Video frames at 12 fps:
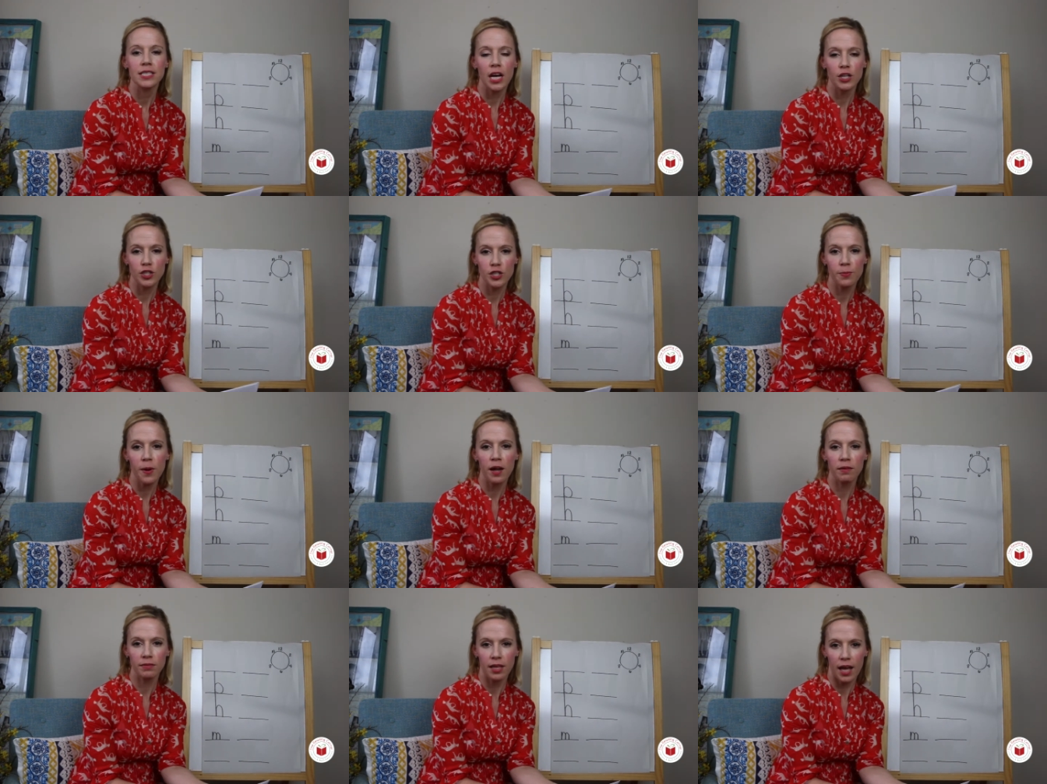touch the
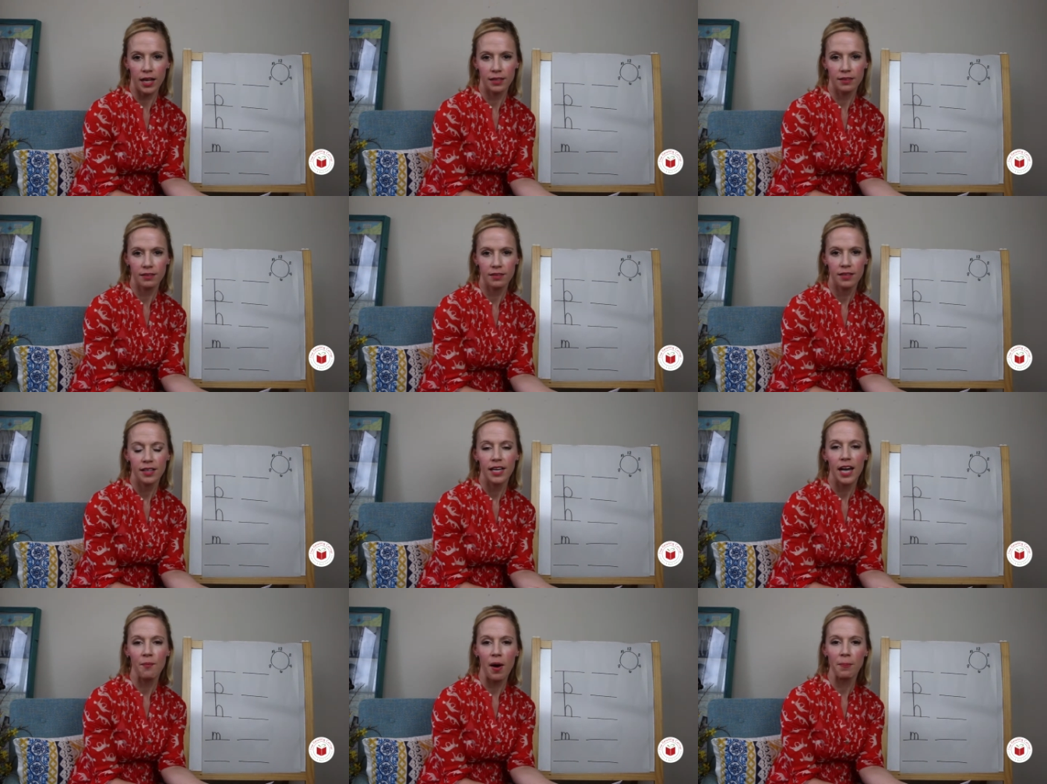bottom line,
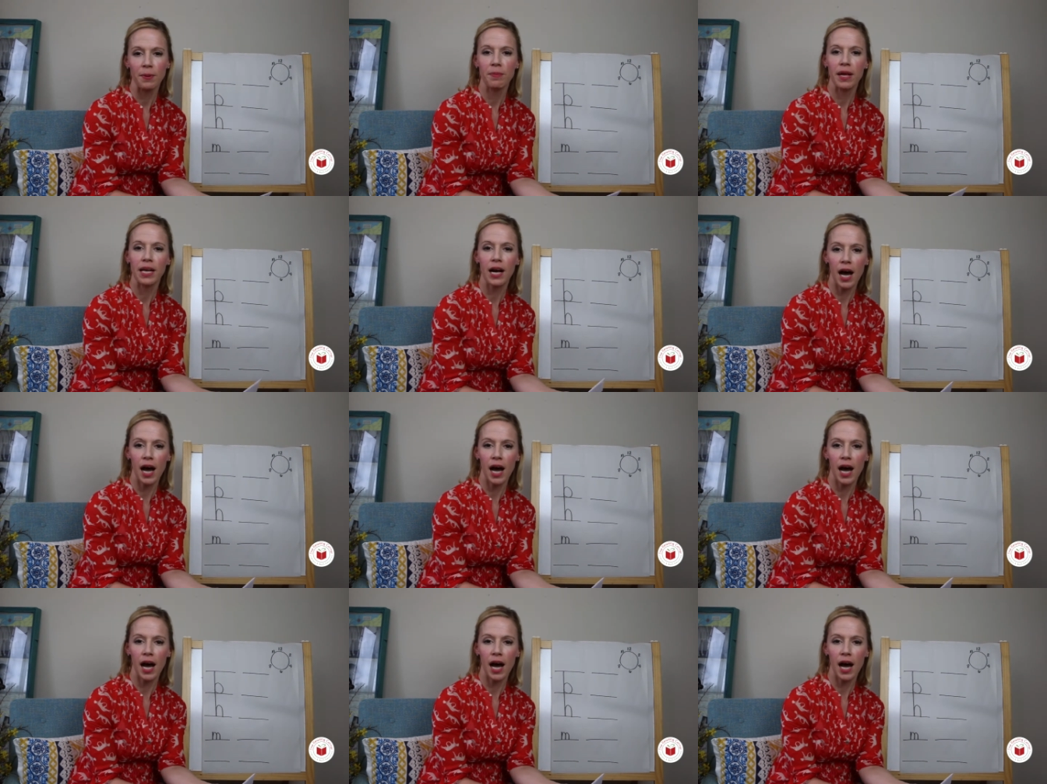come up and make